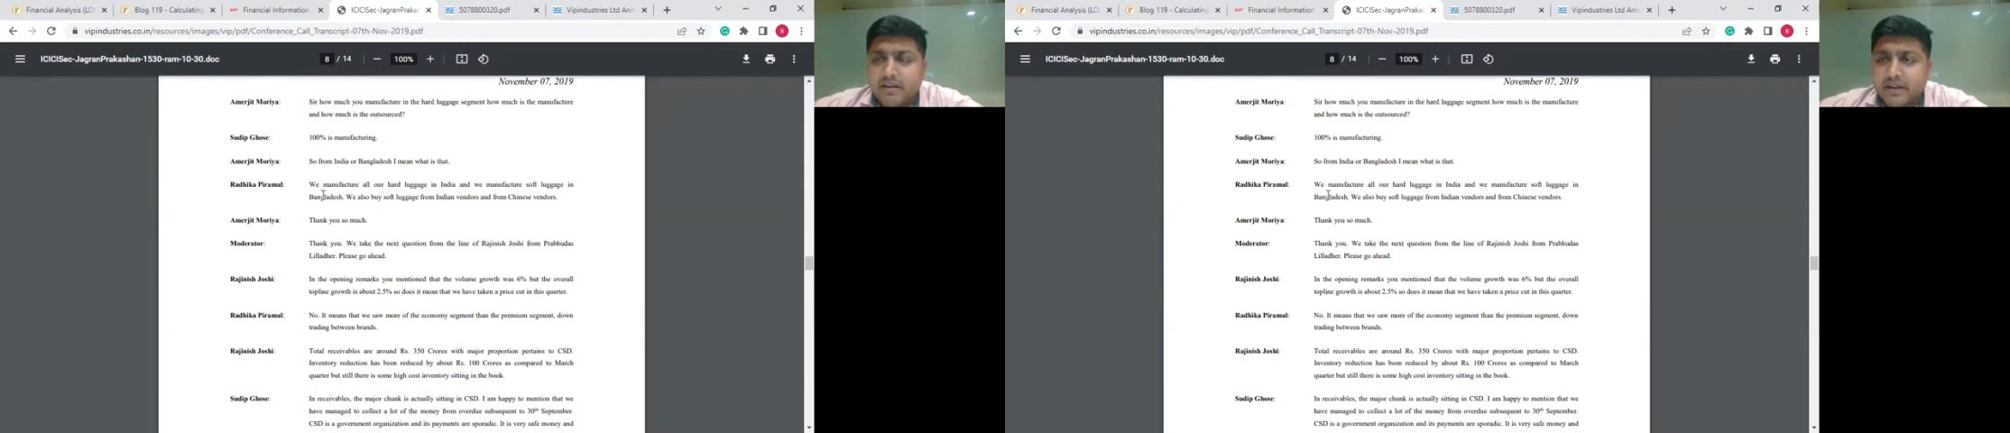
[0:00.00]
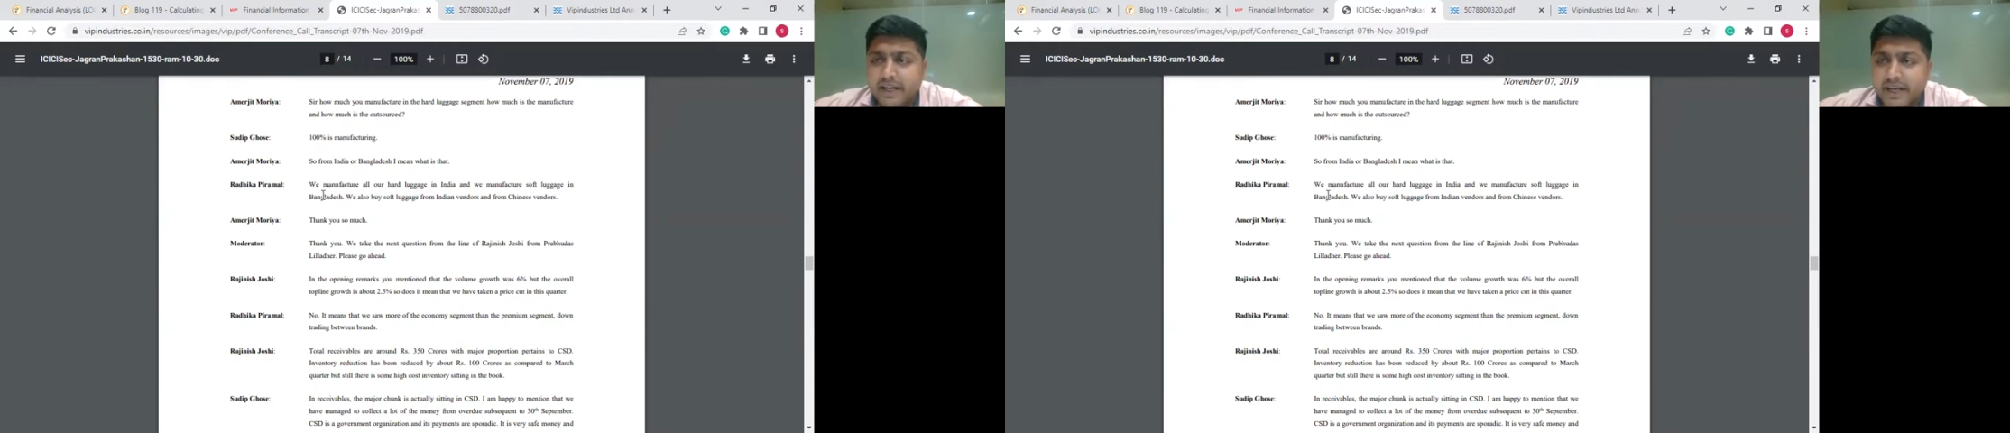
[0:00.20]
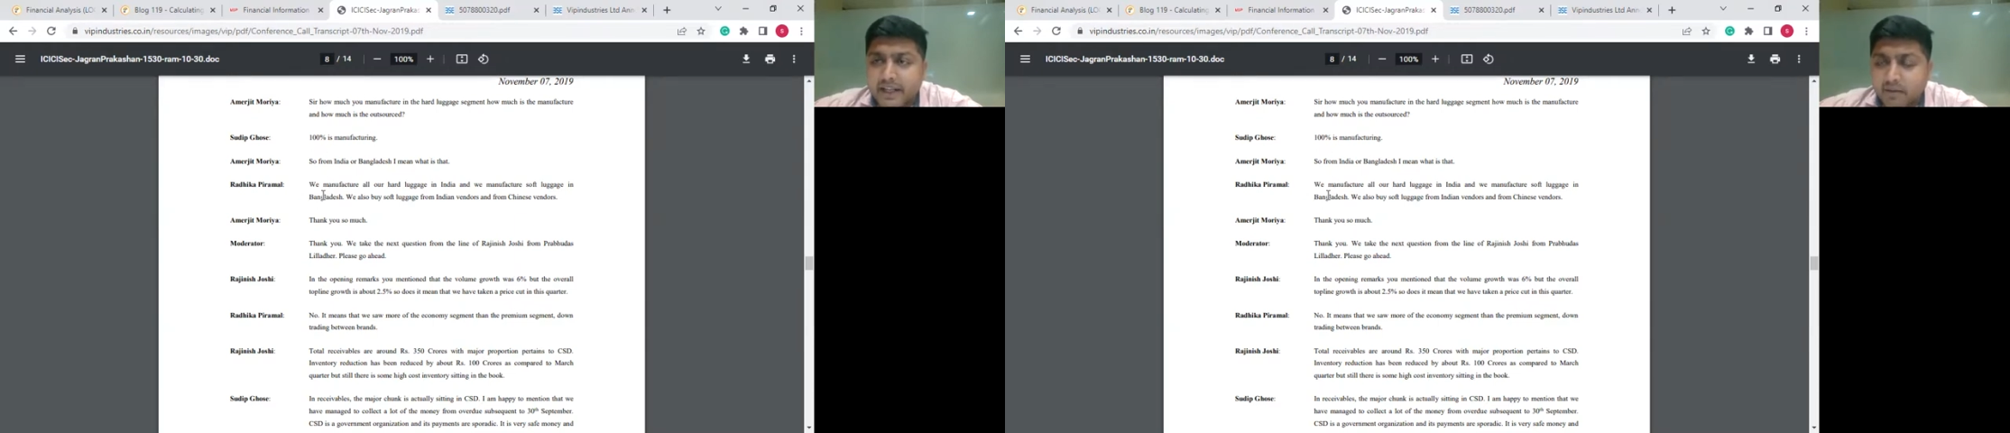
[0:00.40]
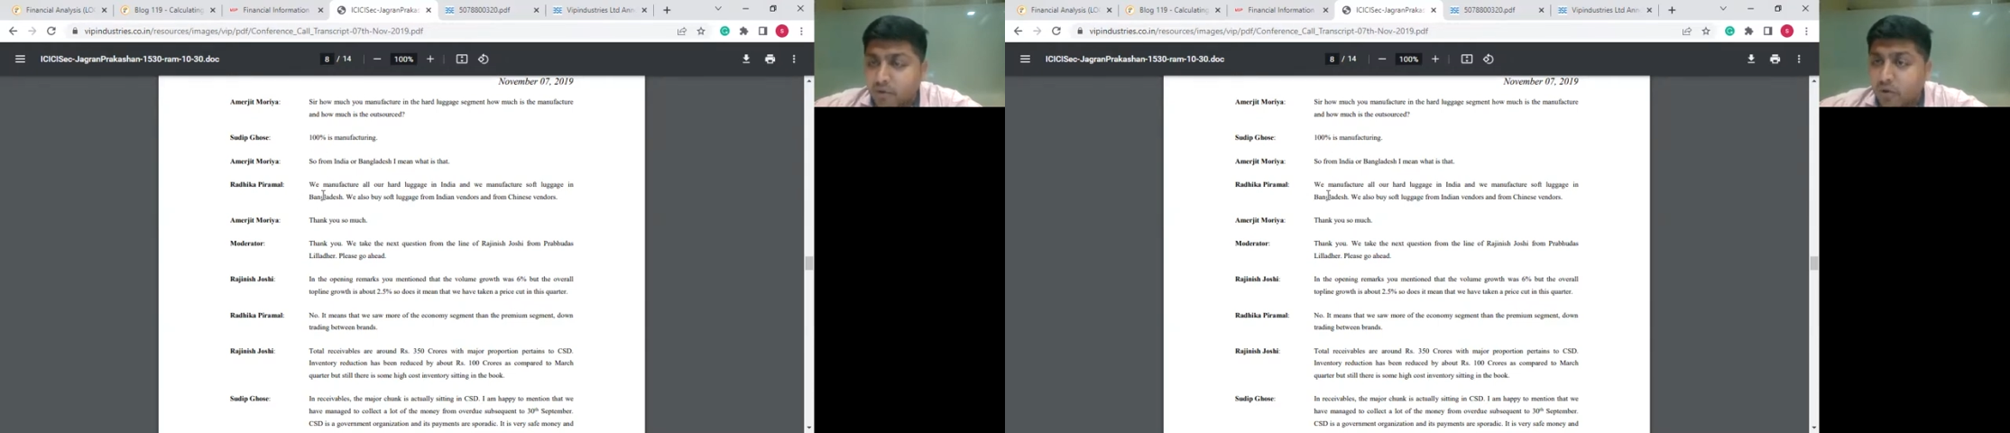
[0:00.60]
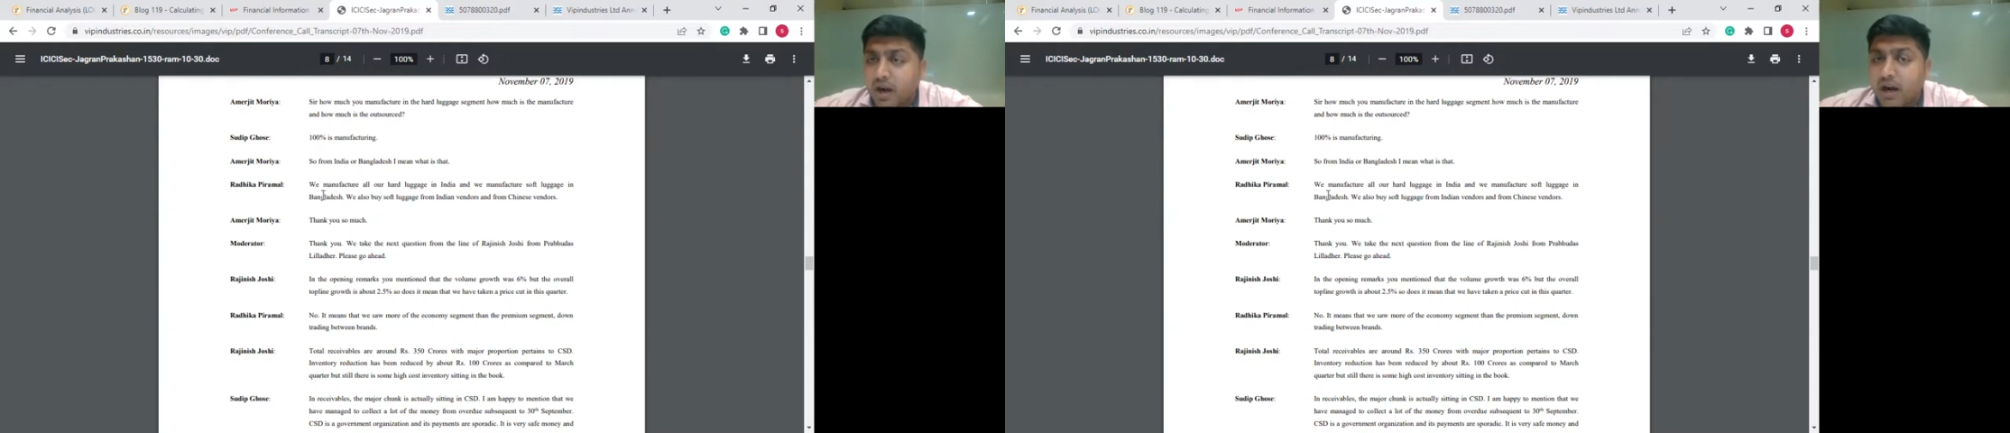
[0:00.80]
trading
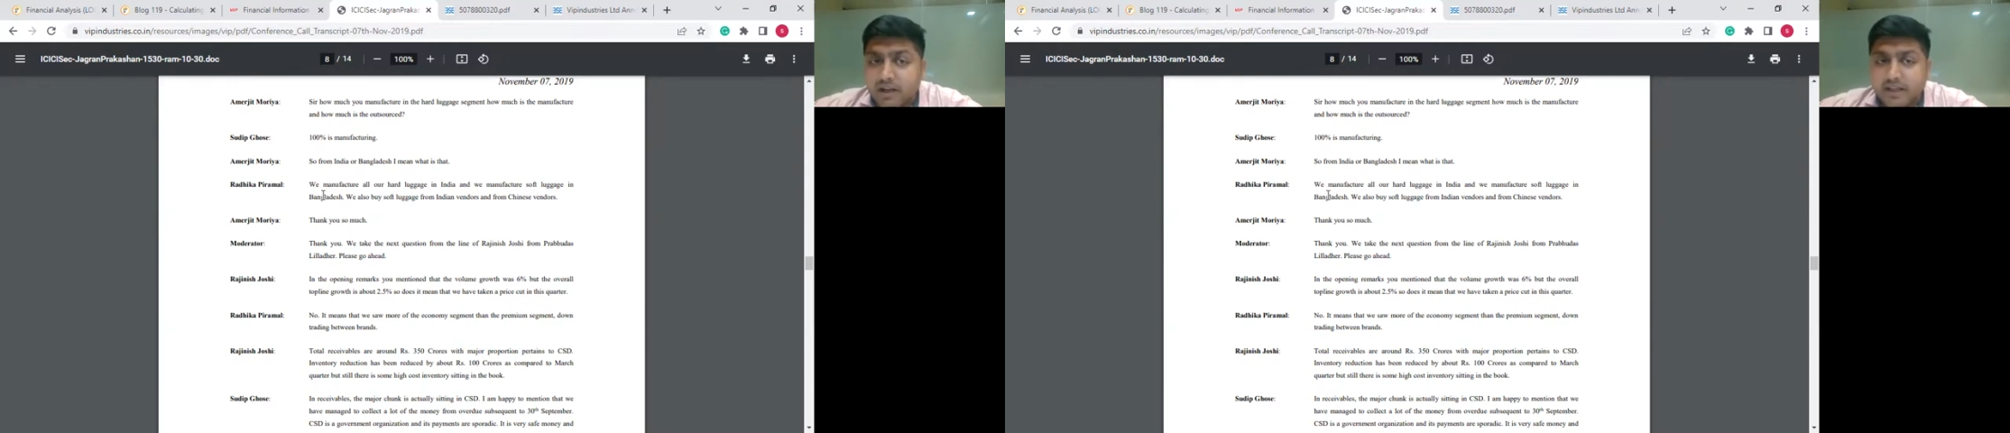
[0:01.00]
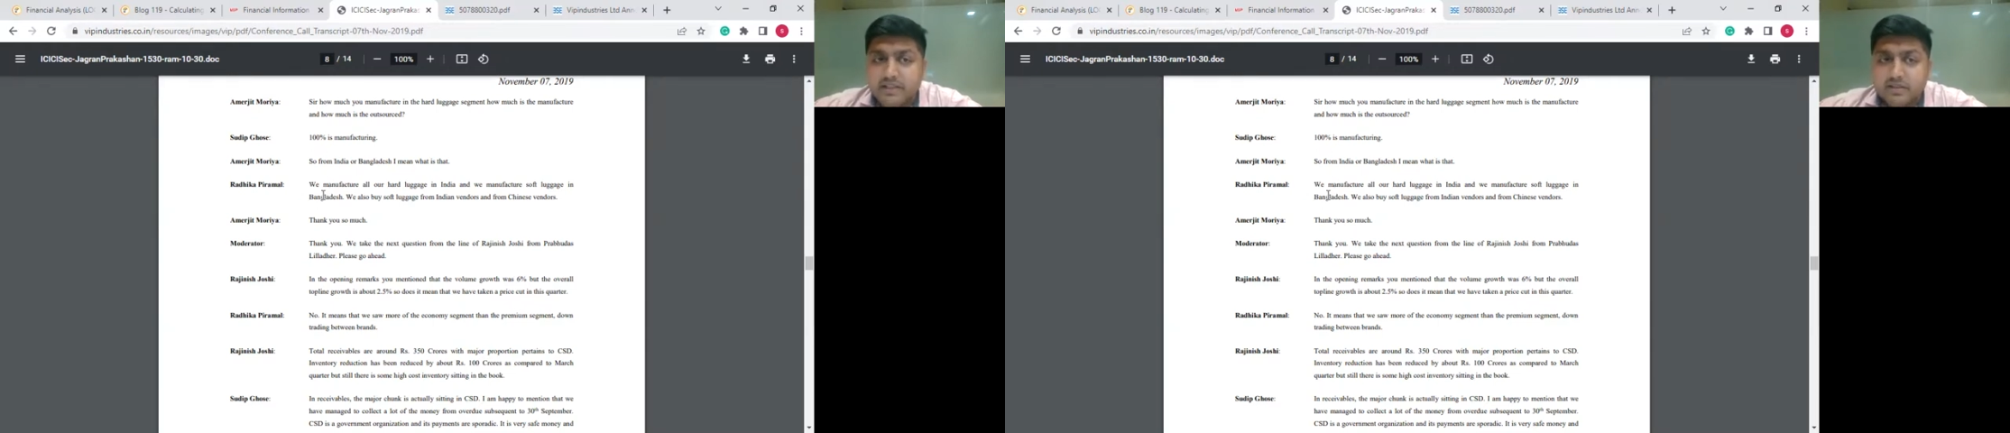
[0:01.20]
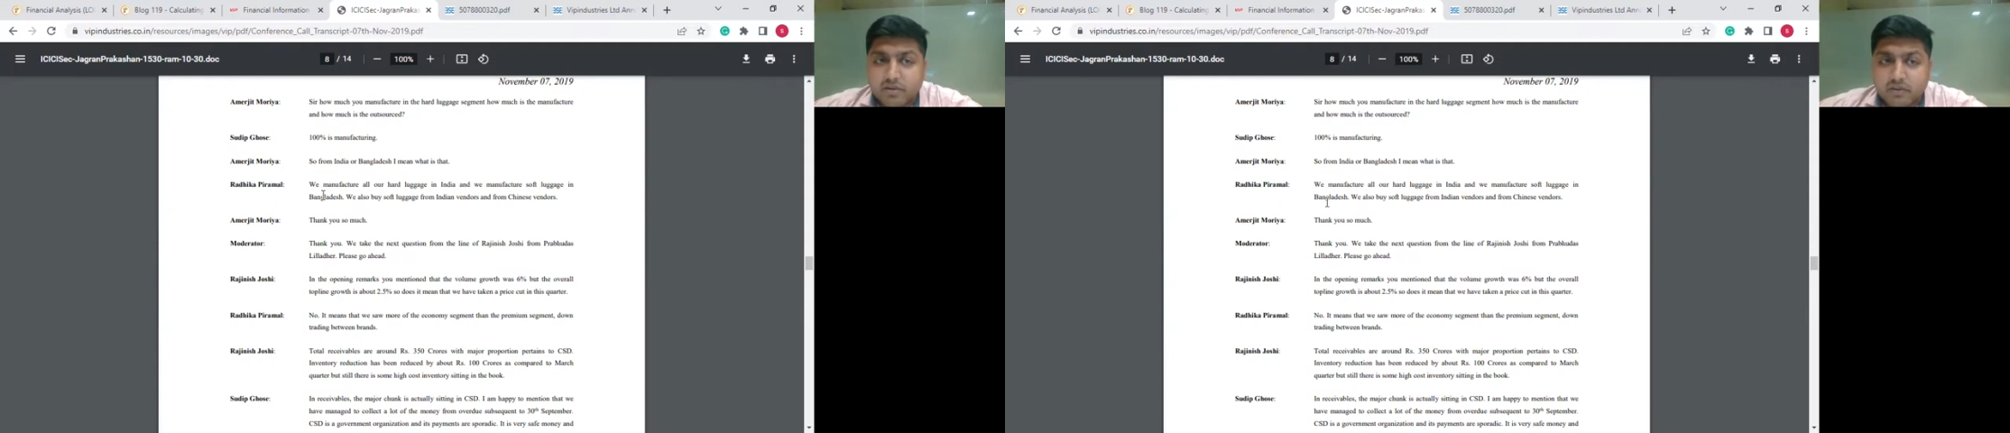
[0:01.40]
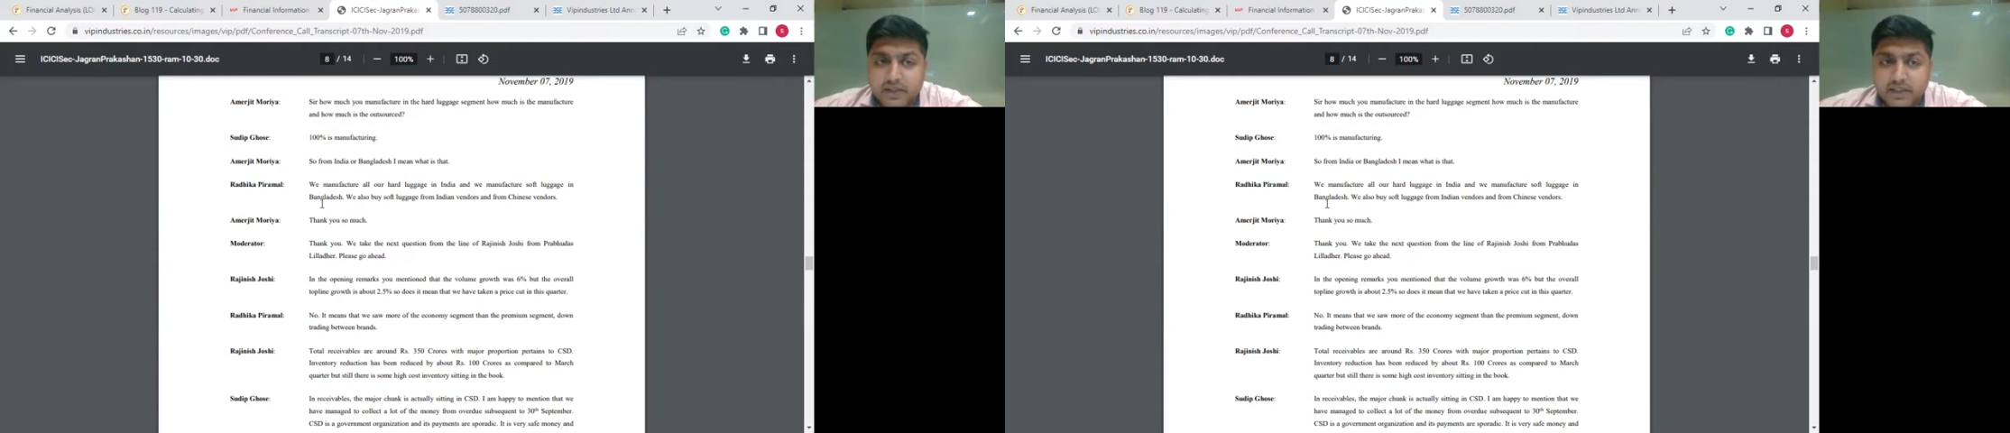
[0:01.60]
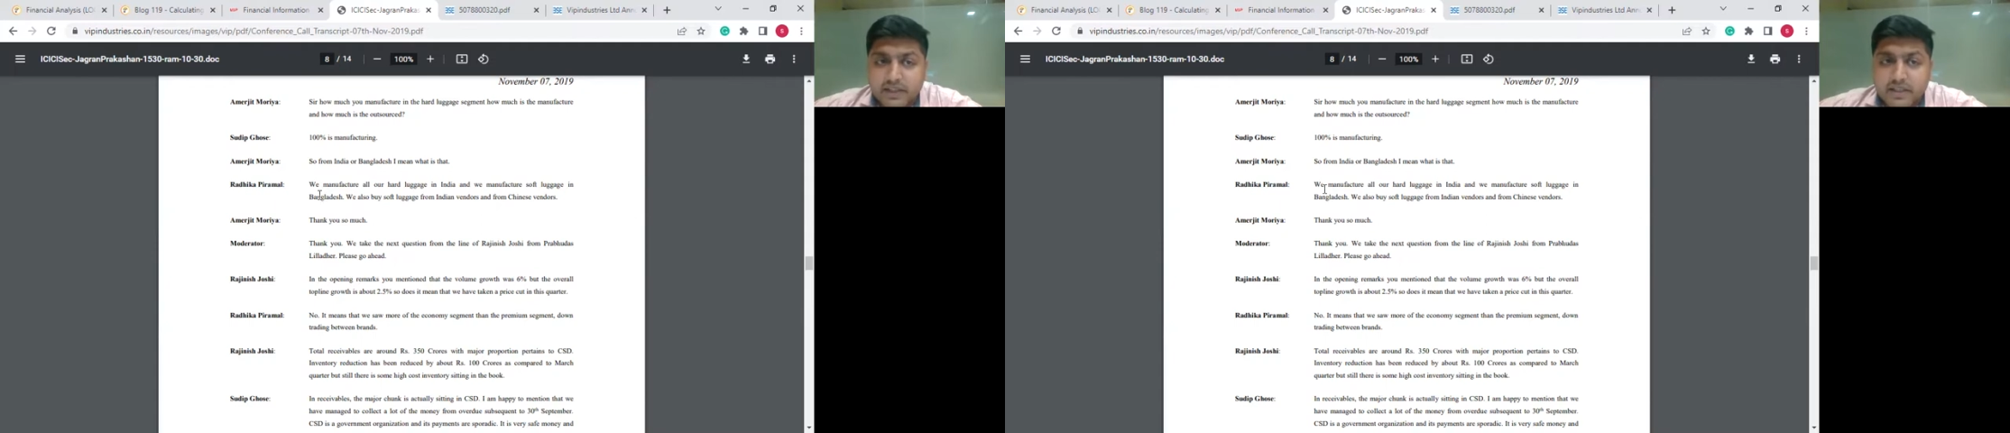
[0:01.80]
for hard luggage and soft
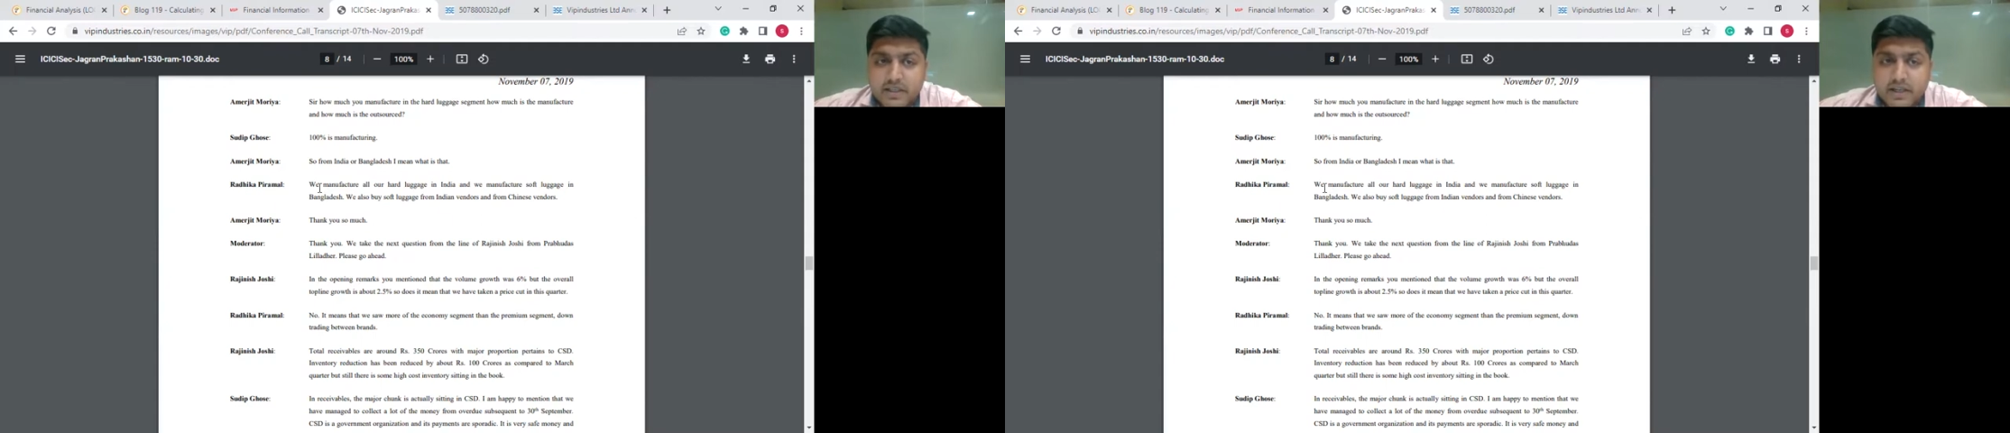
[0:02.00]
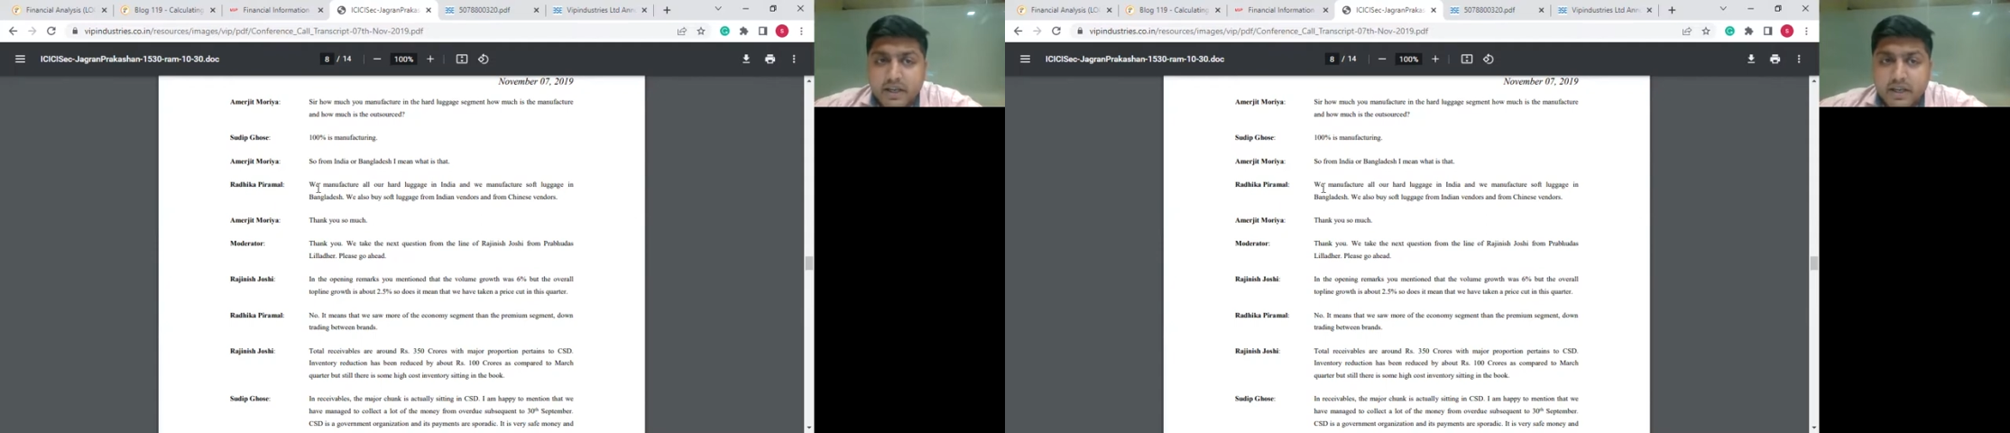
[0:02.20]
luggage,